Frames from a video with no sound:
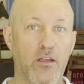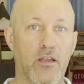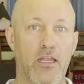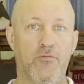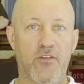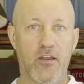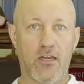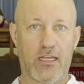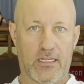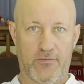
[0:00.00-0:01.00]
If they're
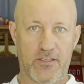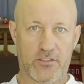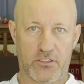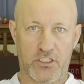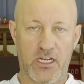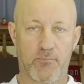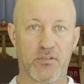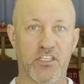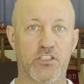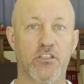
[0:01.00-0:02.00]
like in this sort of chin up
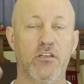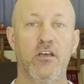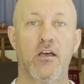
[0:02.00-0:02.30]
position,